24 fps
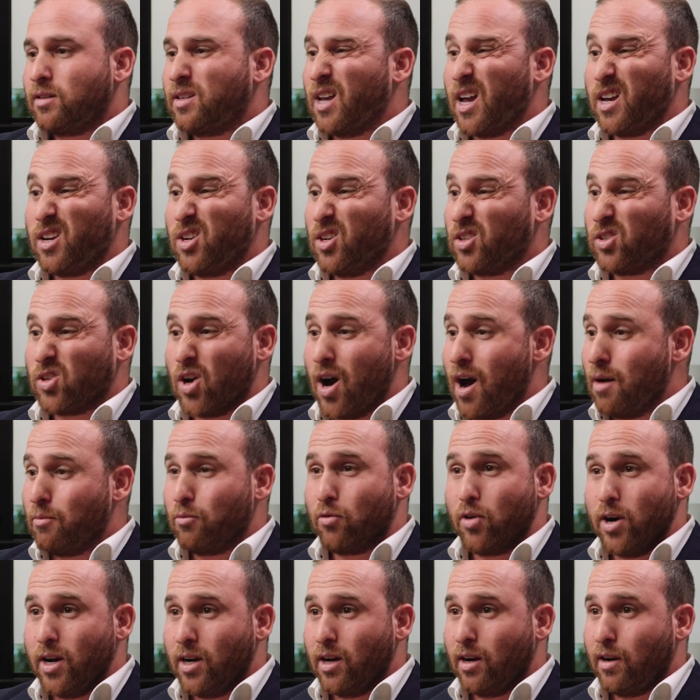Take your time,
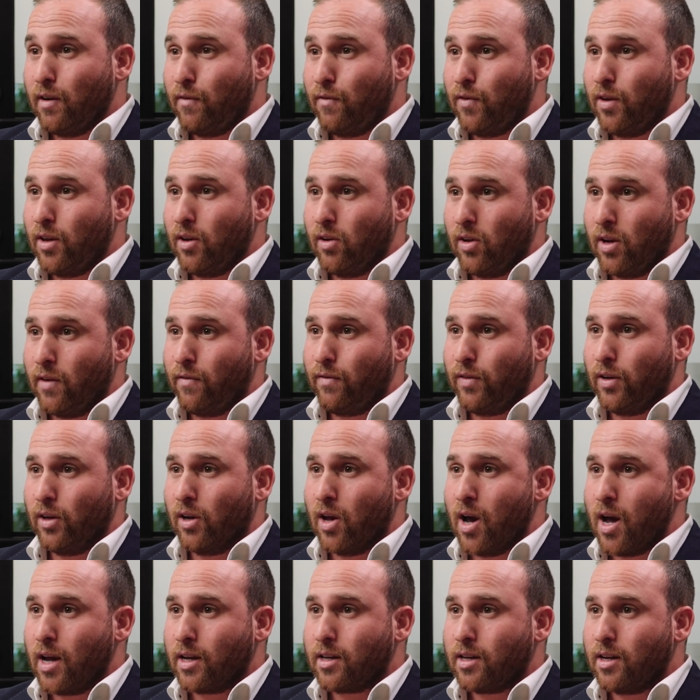read it if you
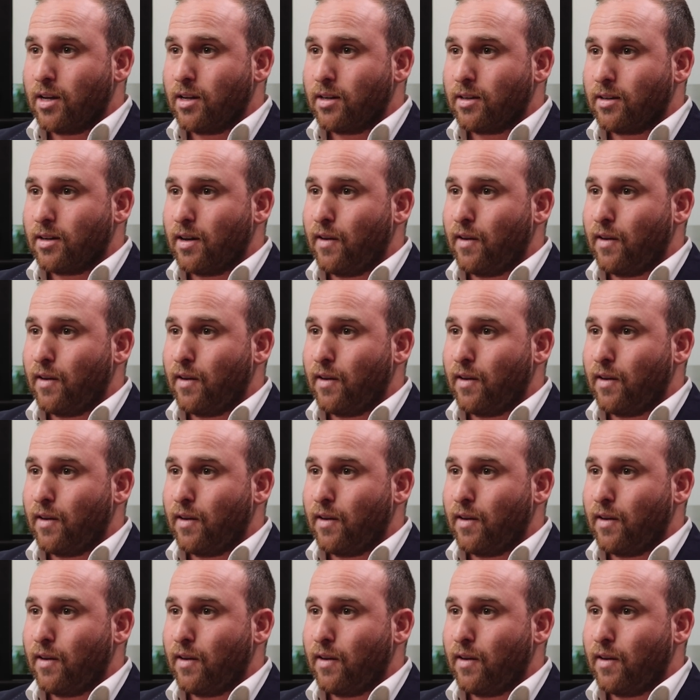like it.